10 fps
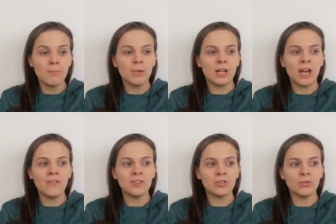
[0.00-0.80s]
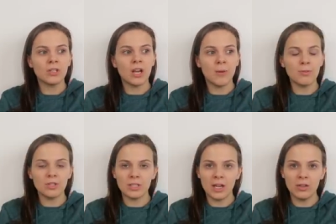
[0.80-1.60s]
but I have sold a couple
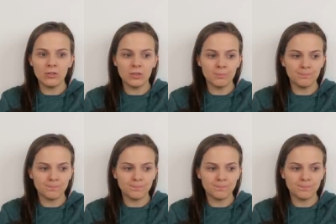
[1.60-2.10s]
styles.